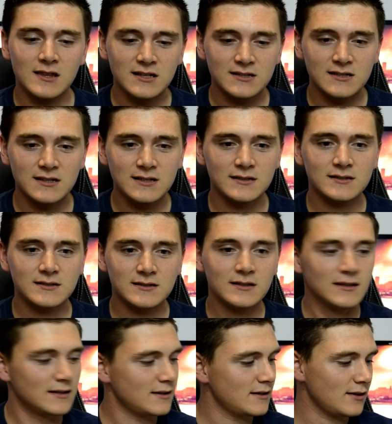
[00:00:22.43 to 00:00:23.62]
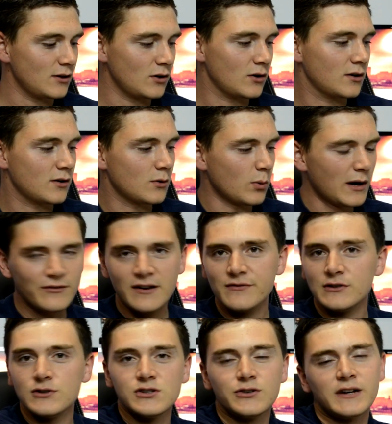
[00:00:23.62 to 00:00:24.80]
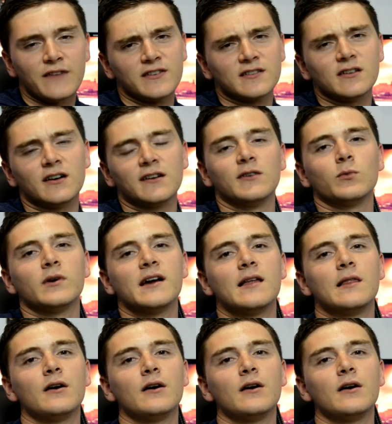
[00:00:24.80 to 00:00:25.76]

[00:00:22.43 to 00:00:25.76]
This is quite a revolutionary graphics card in a way.